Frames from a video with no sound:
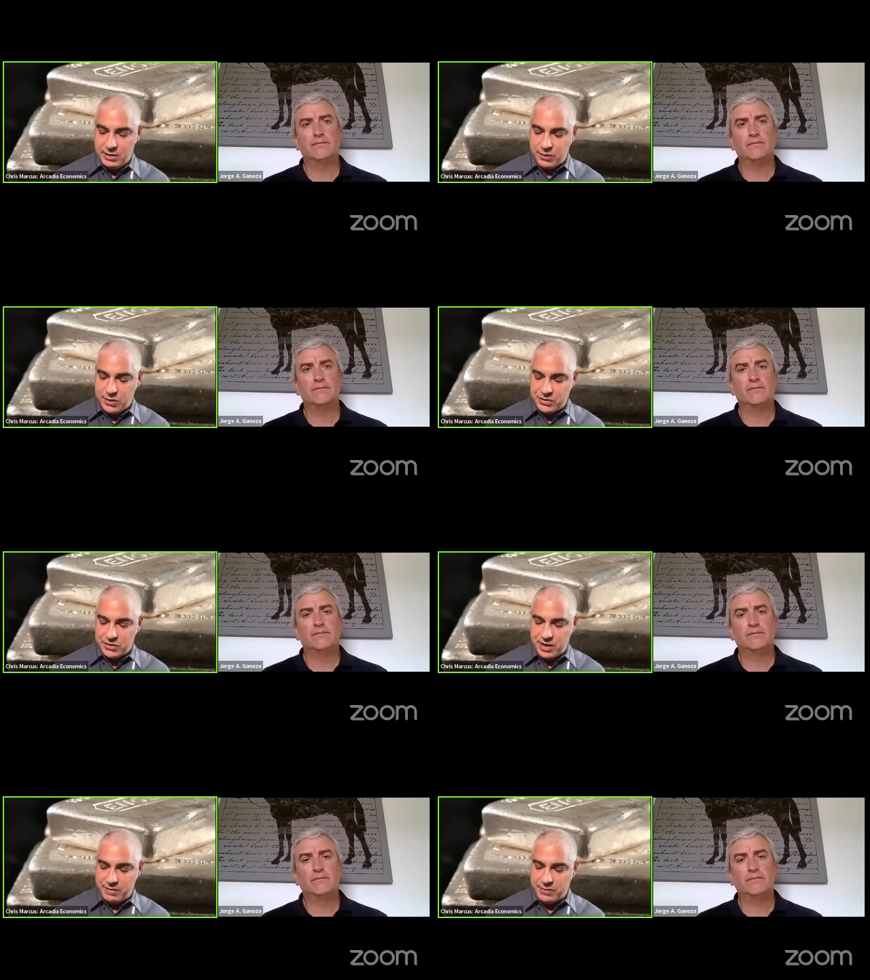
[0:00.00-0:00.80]
Speaker 1: You've
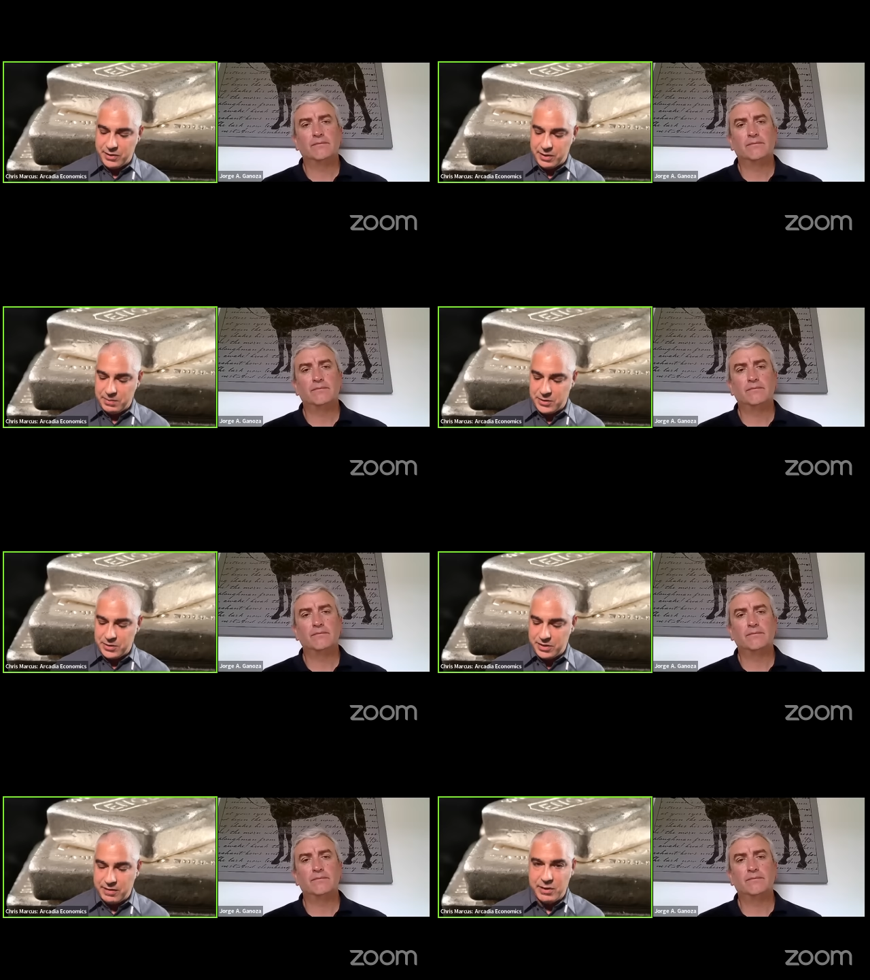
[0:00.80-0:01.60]
also gone from
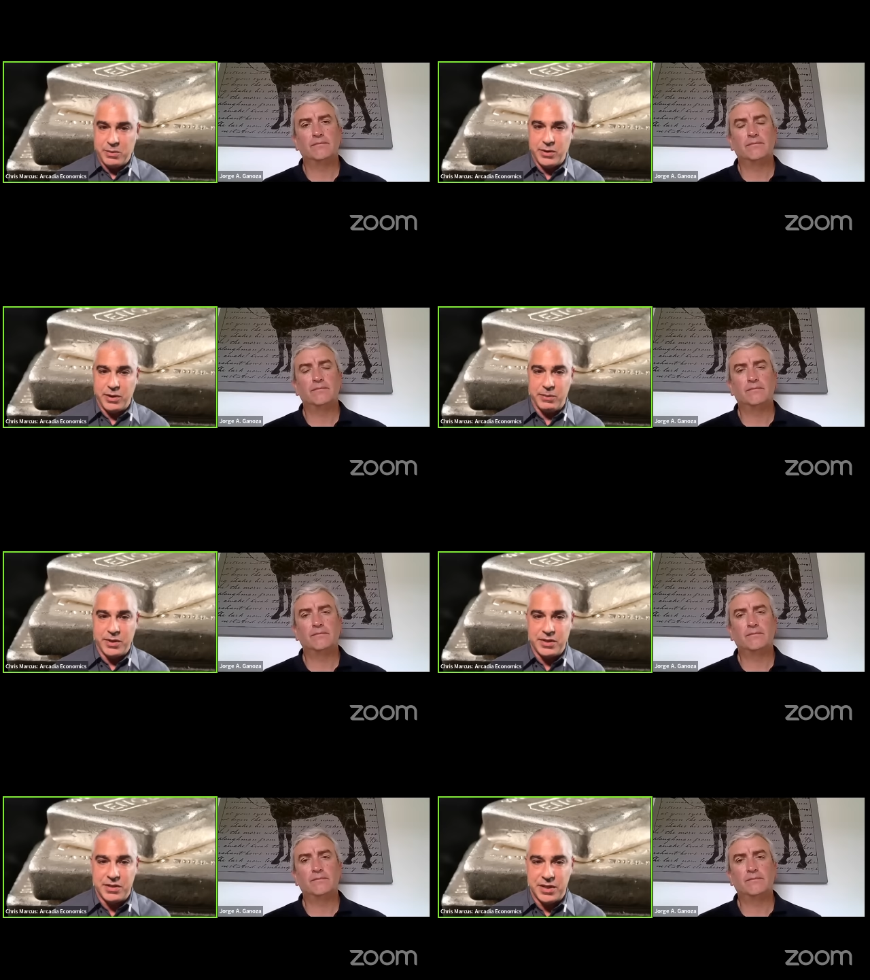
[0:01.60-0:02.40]
seven point
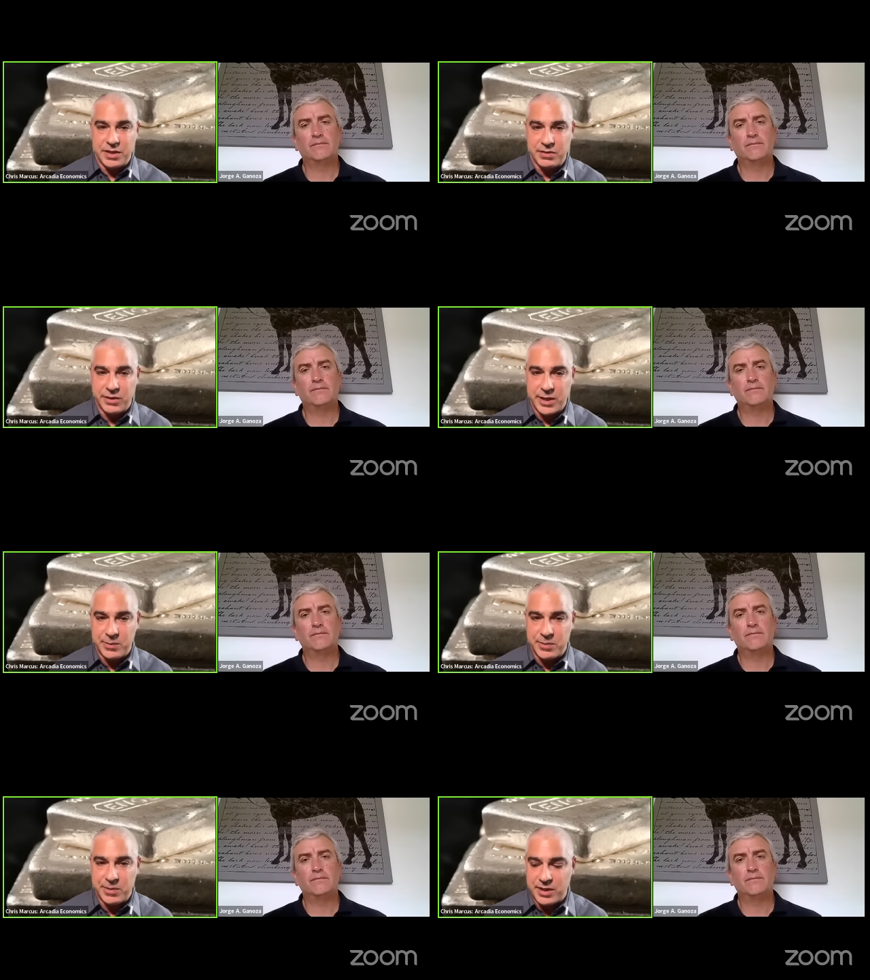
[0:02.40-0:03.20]
one six
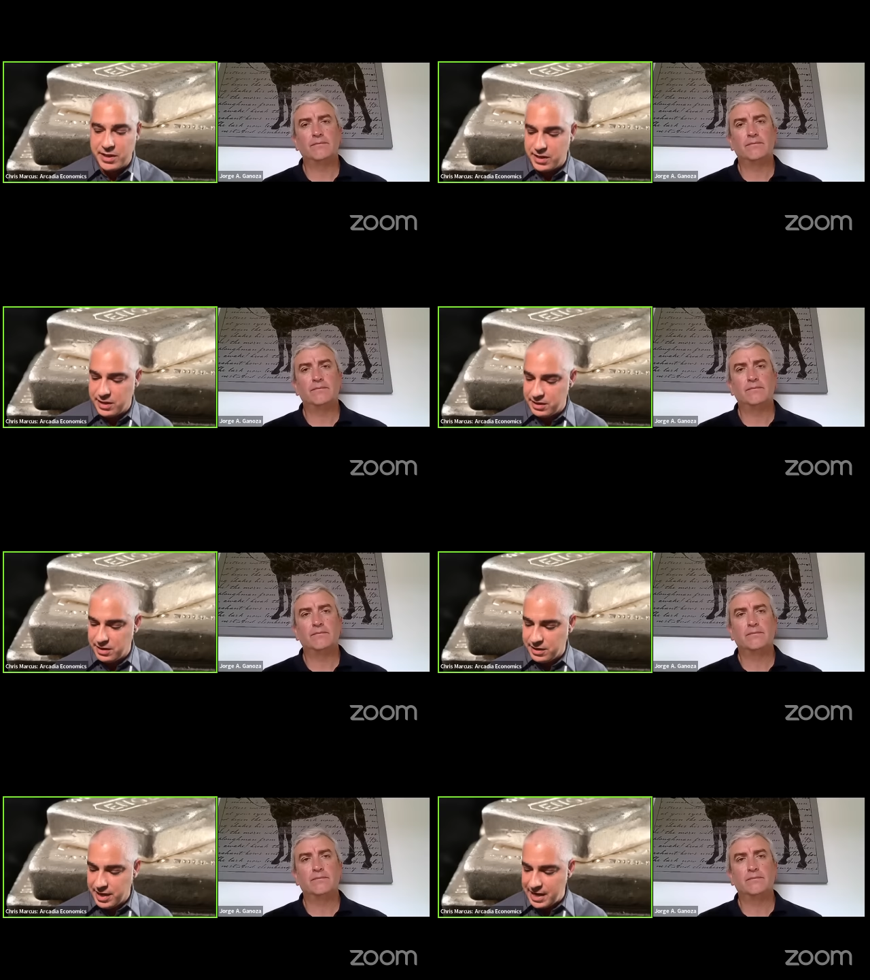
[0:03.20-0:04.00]
grams per ton
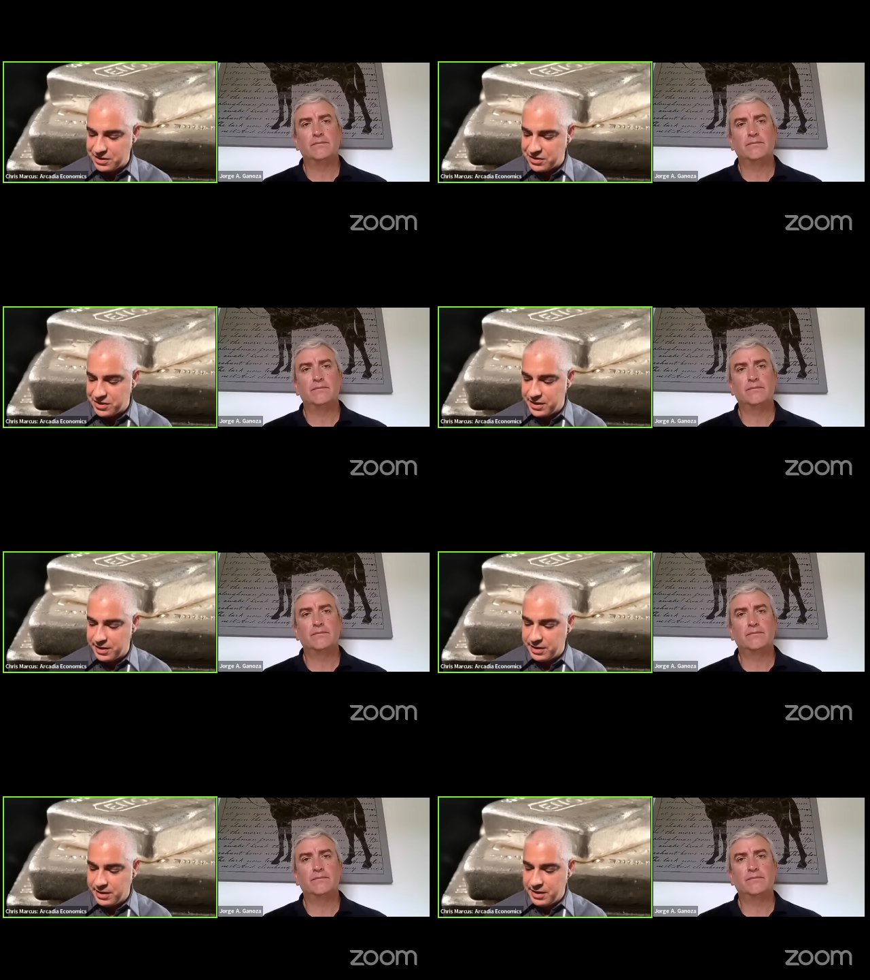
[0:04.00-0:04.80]
last
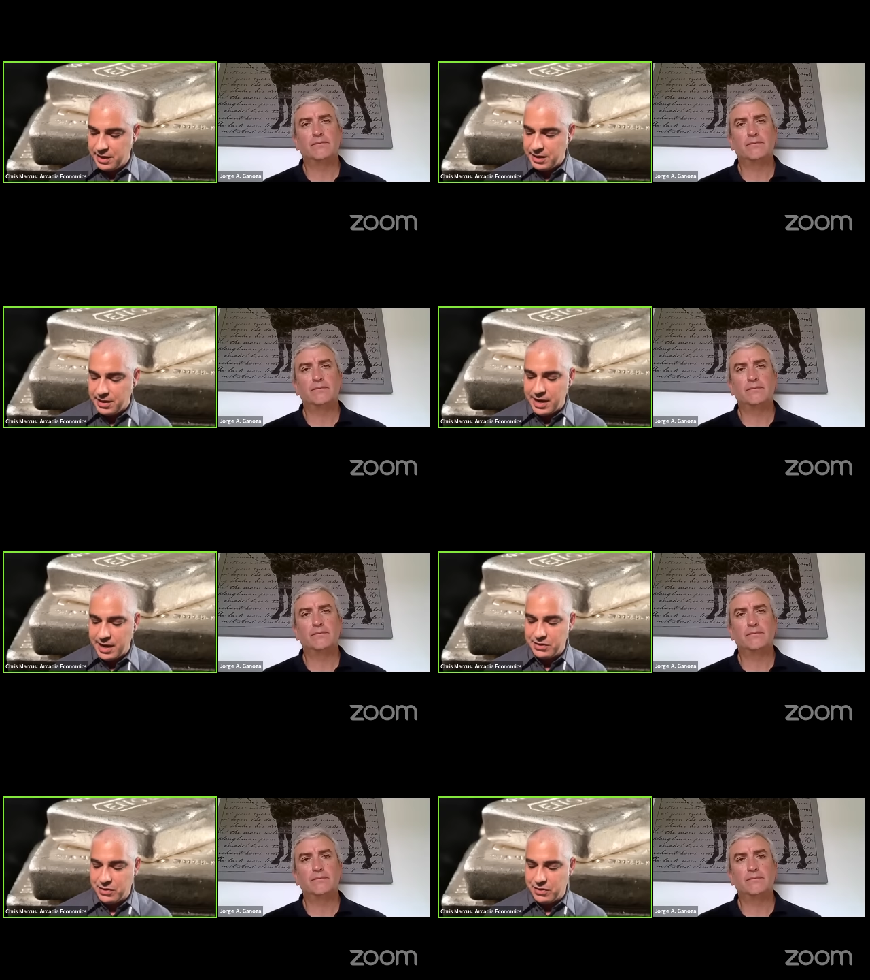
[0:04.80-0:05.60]
year,
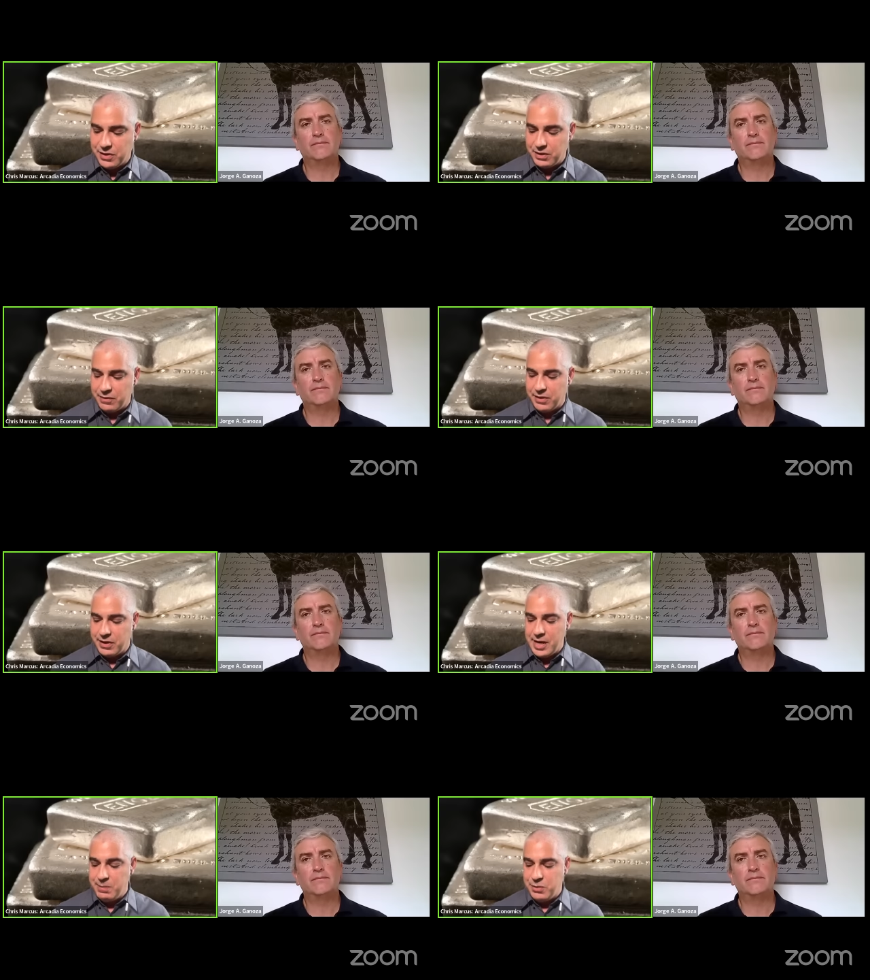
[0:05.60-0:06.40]
guidance calling for
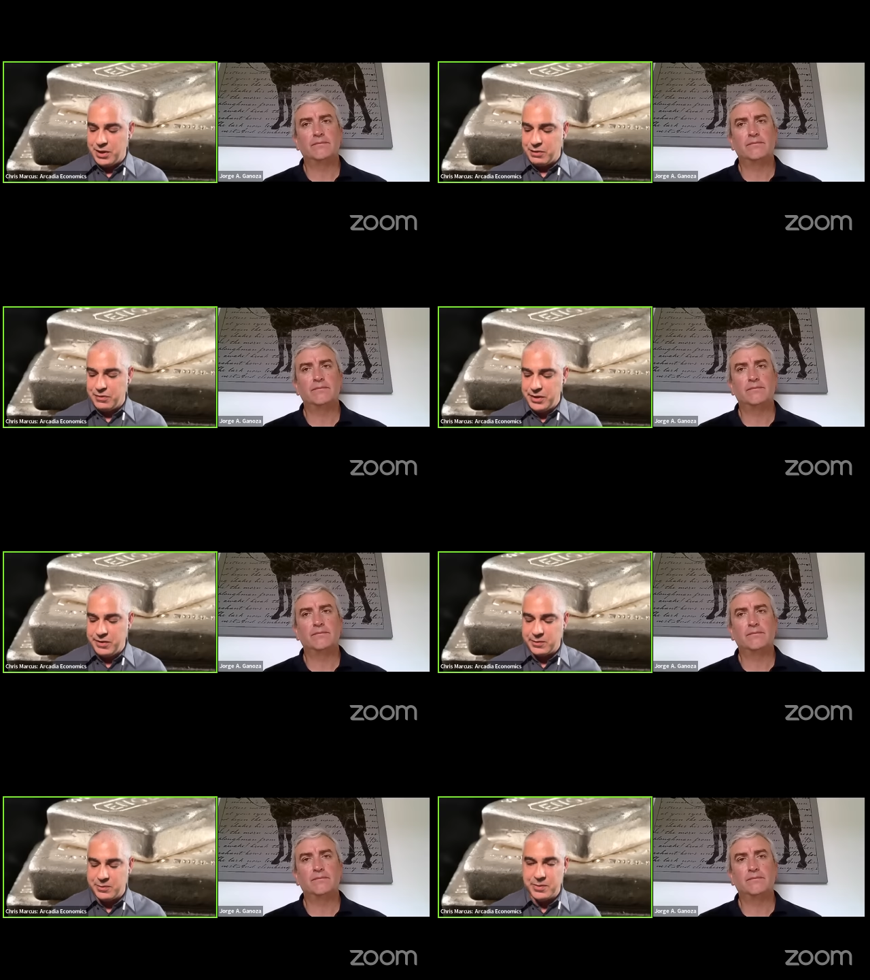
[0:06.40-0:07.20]
eight point three
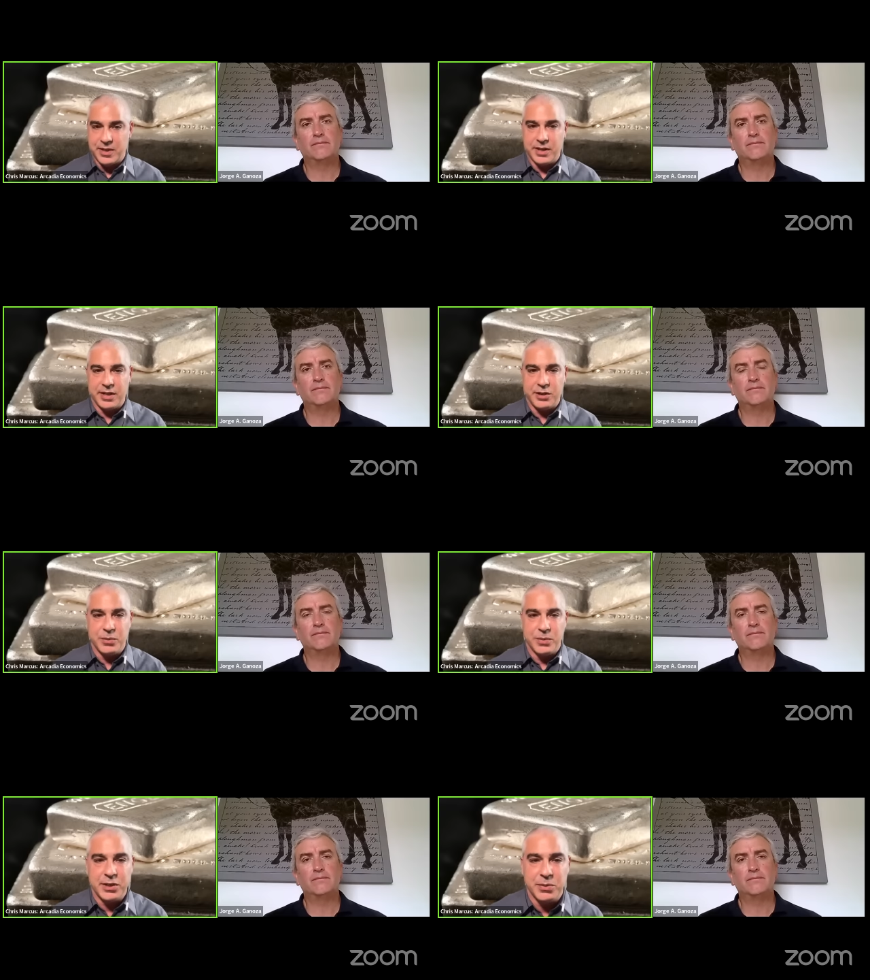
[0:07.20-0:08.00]
grams per ton in
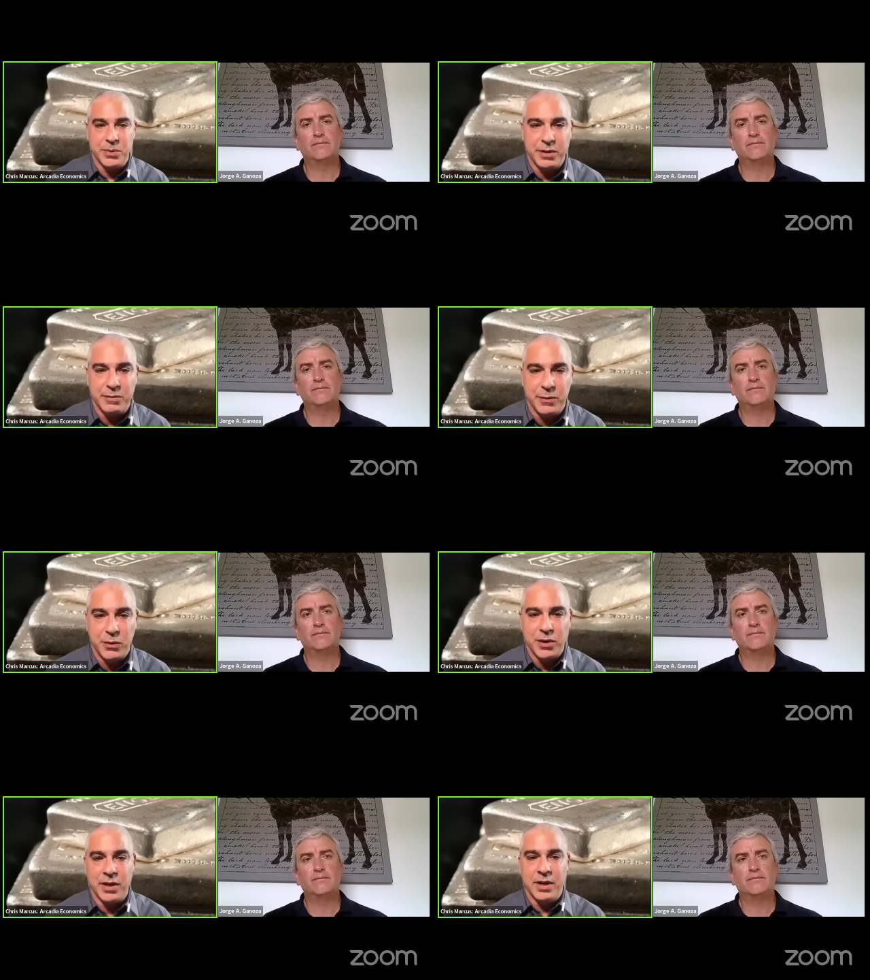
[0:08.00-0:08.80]
twenty
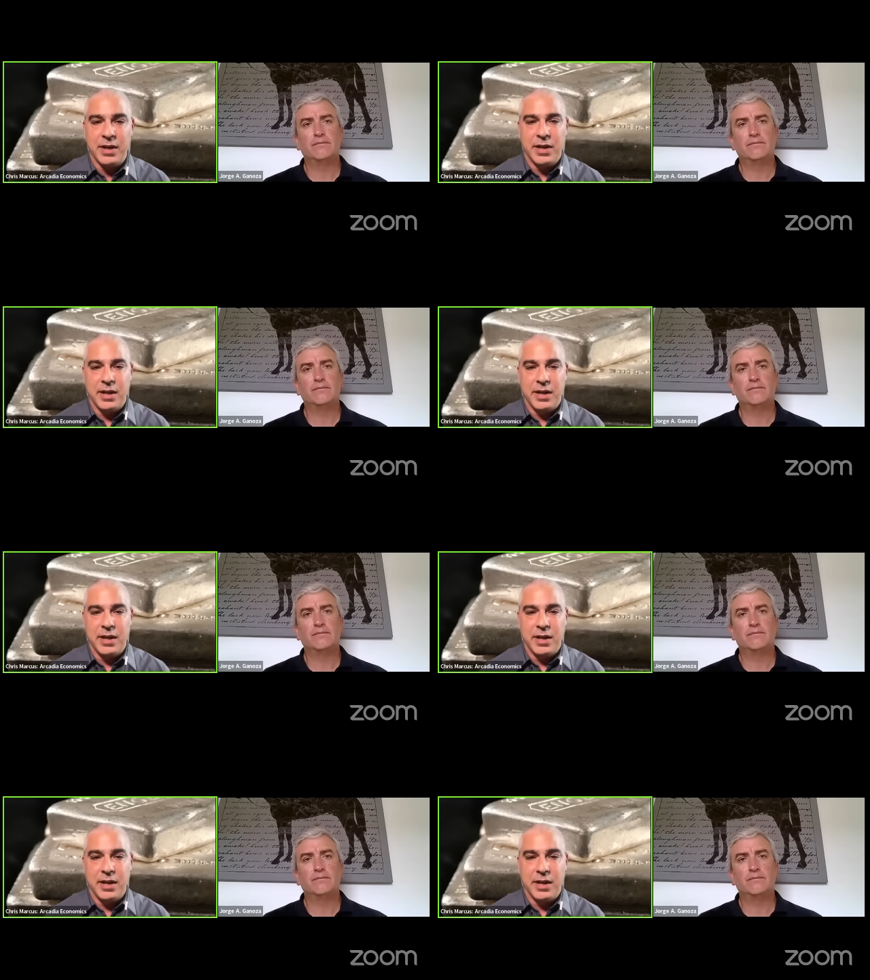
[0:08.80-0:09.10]
twenty-four.